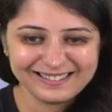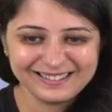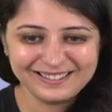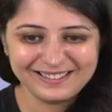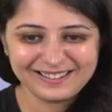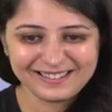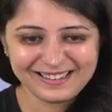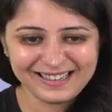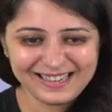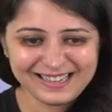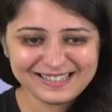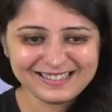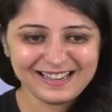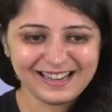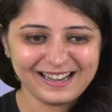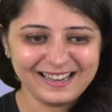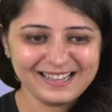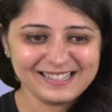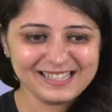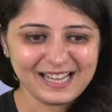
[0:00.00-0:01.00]
Great,
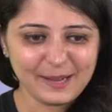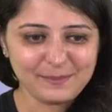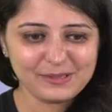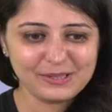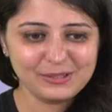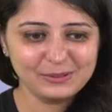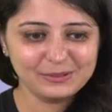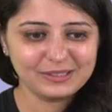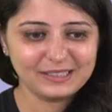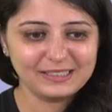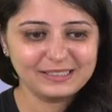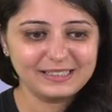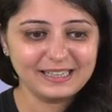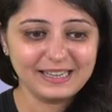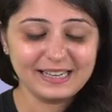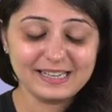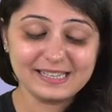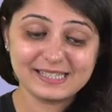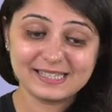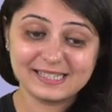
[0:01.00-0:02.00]
guys, absolutely.
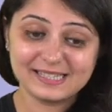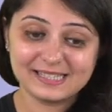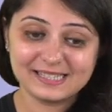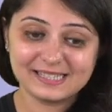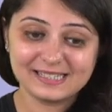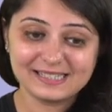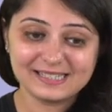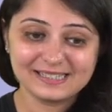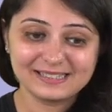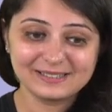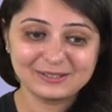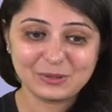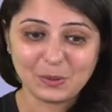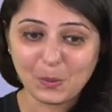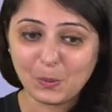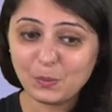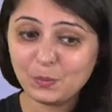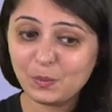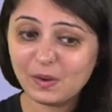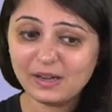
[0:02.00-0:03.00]
Yes,
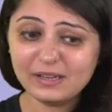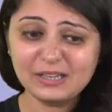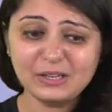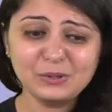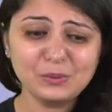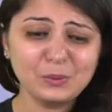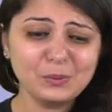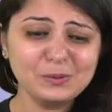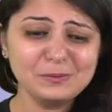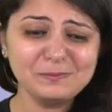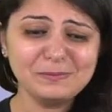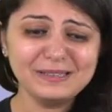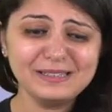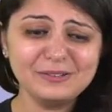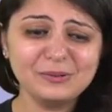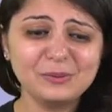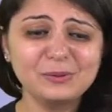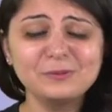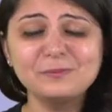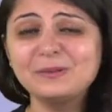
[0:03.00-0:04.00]
don't worry,
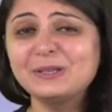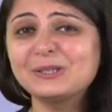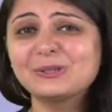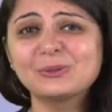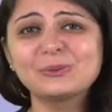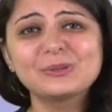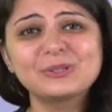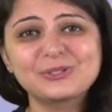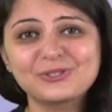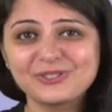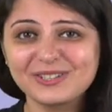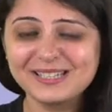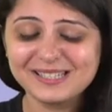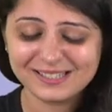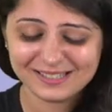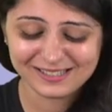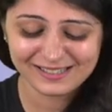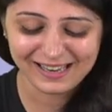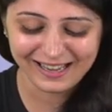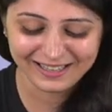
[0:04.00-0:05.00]
don't be so
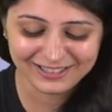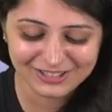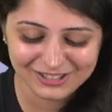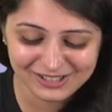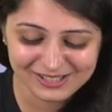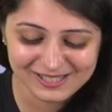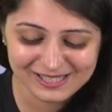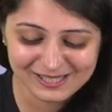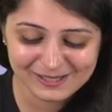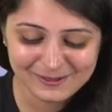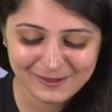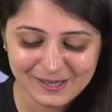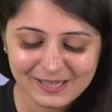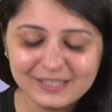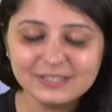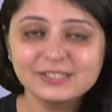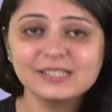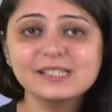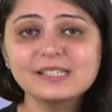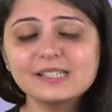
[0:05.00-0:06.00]
stressed and anxious.
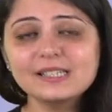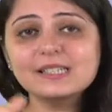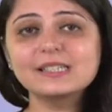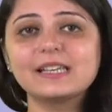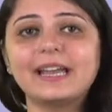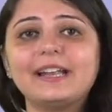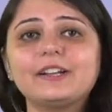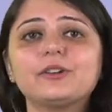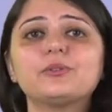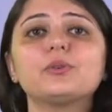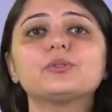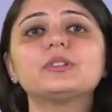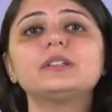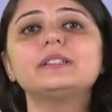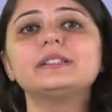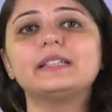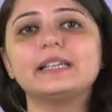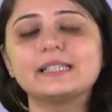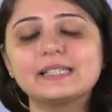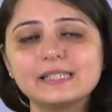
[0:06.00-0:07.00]
Just get to know the
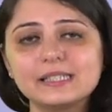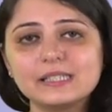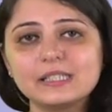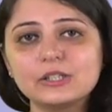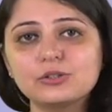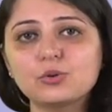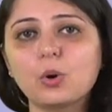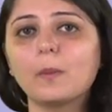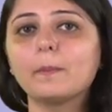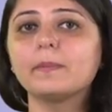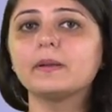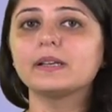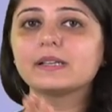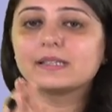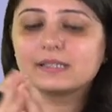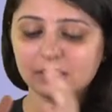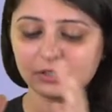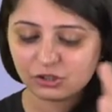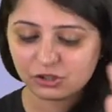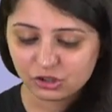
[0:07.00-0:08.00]
necessary
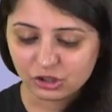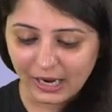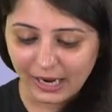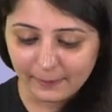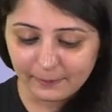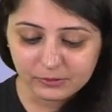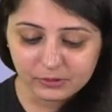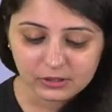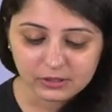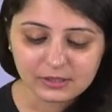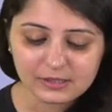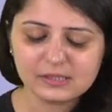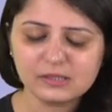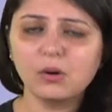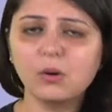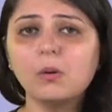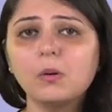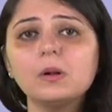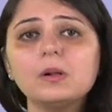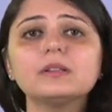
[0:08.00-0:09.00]
topics, the chapters,
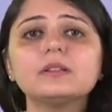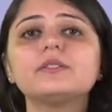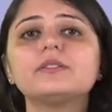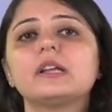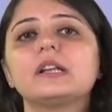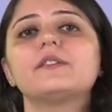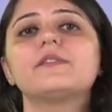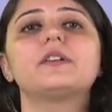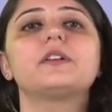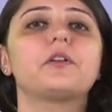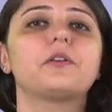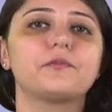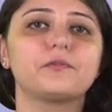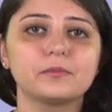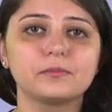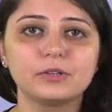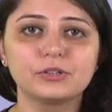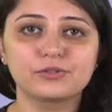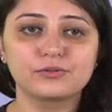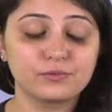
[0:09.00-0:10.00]
all the relevant
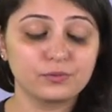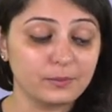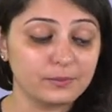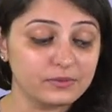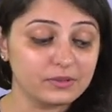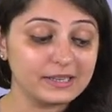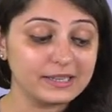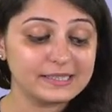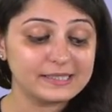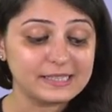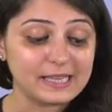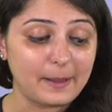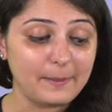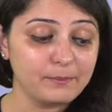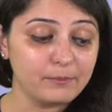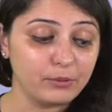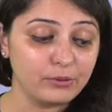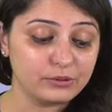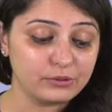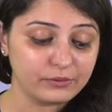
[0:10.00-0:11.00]
information from the
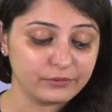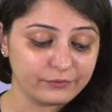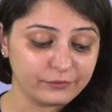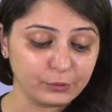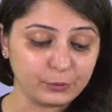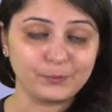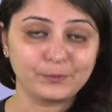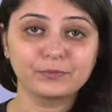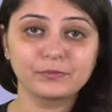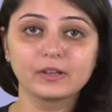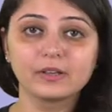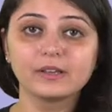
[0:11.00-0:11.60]
exam point of view.